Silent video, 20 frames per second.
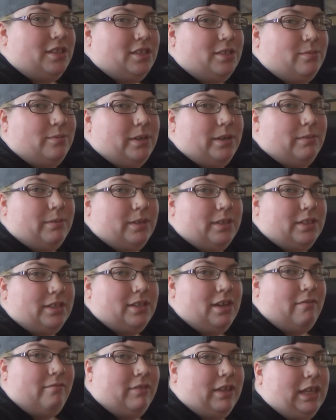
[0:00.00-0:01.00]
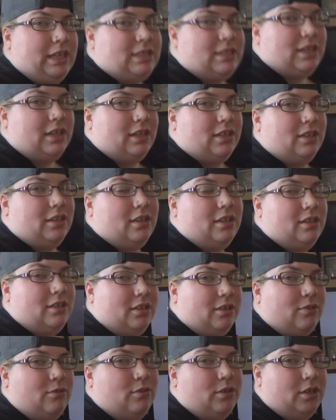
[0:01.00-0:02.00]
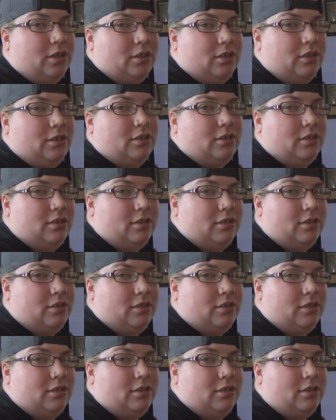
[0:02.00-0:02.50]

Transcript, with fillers: it this way with the Netflix thing in the in the corner.